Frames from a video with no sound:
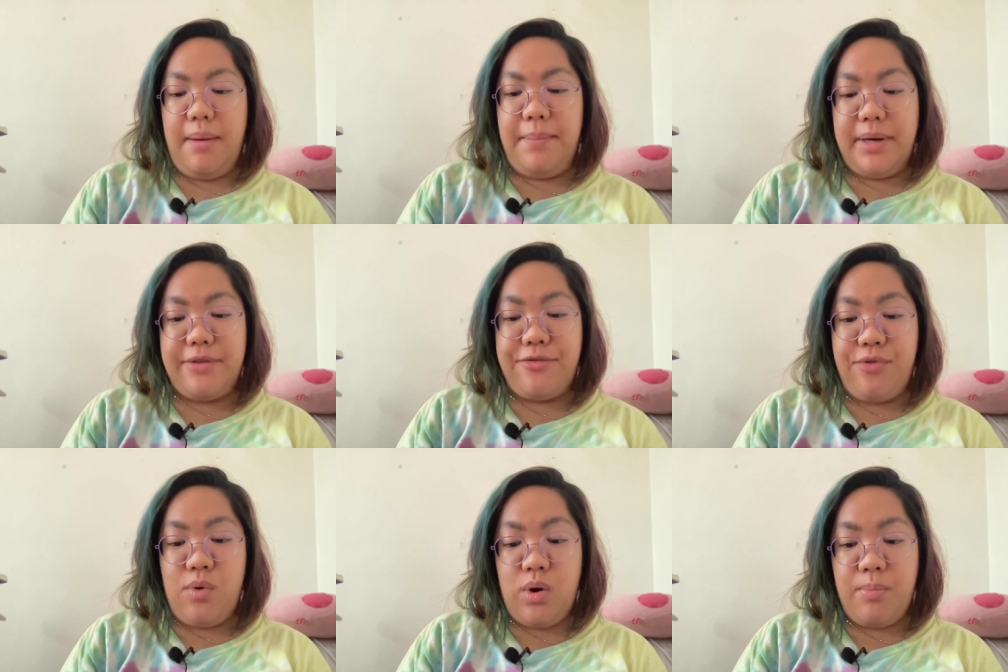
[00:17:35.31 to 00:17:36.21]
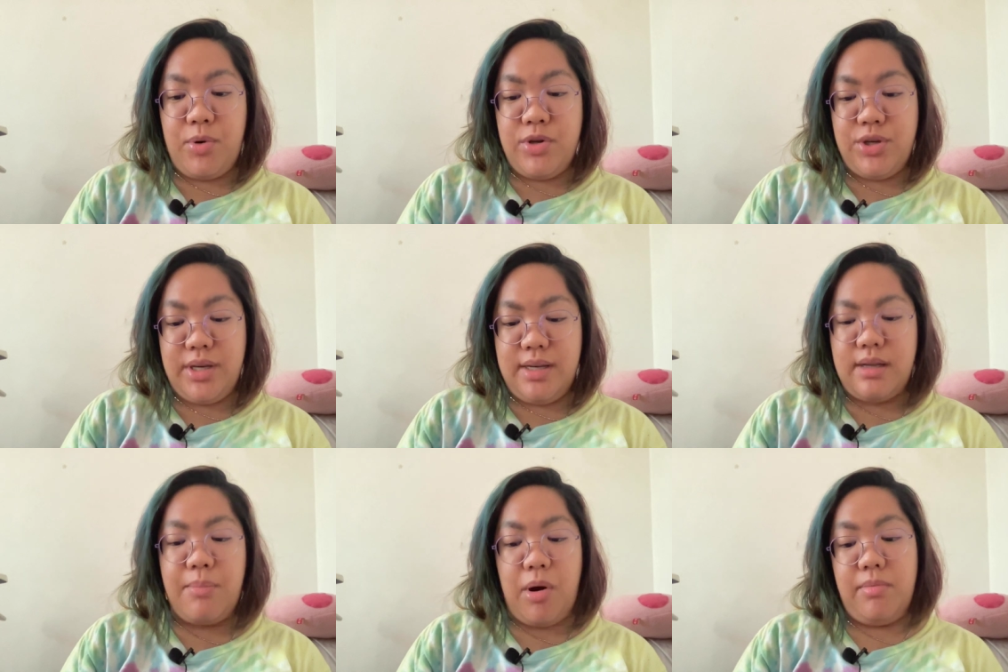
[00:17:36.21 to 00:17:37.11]
But for
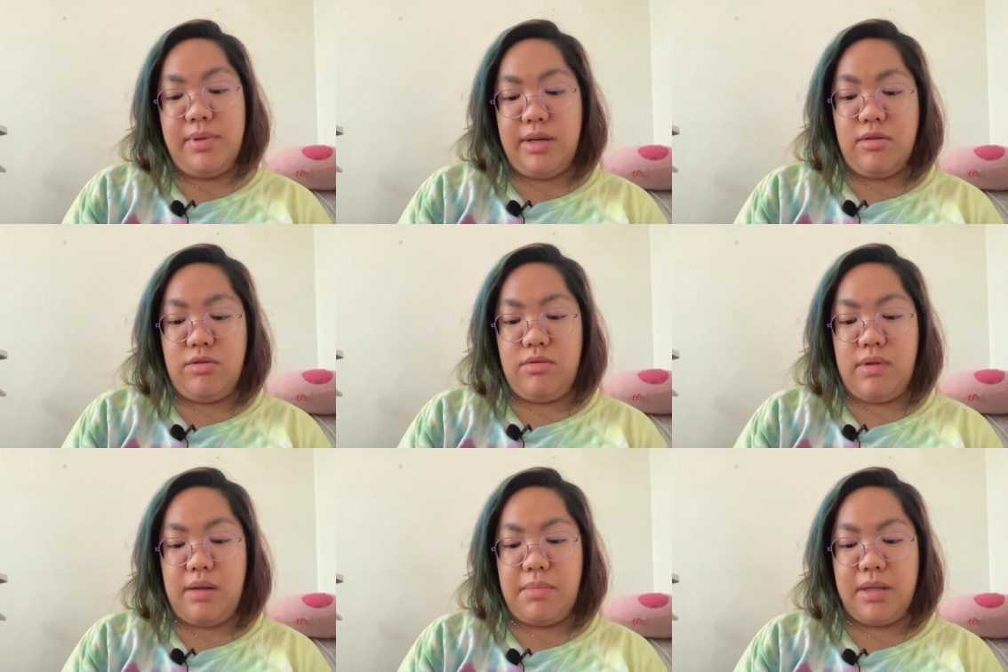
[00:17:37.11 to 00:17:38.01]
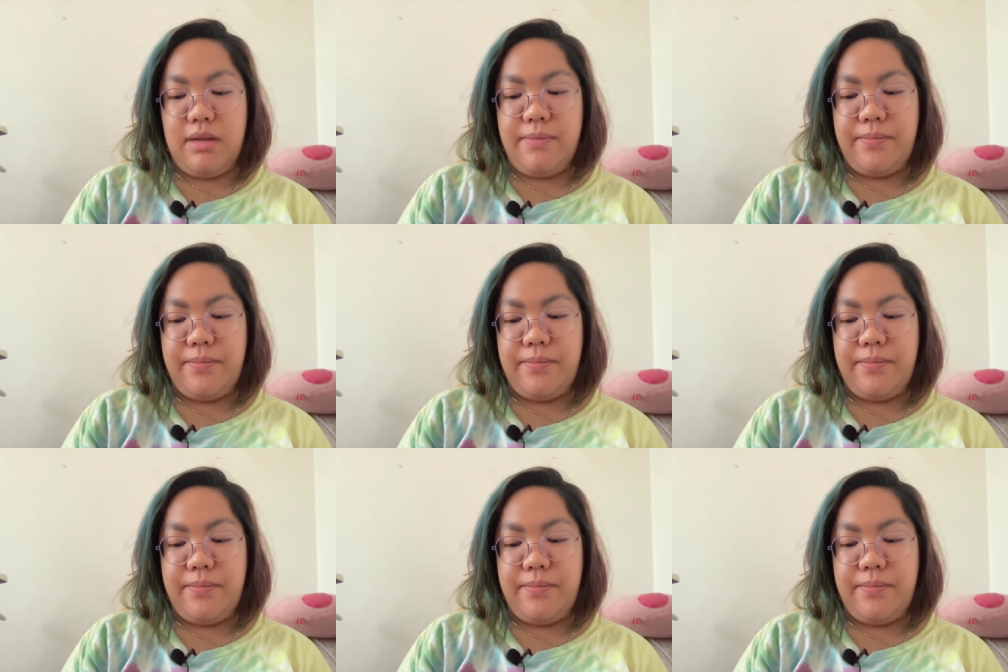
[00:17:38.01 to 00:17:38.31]
Portuguese, I probably could do that, but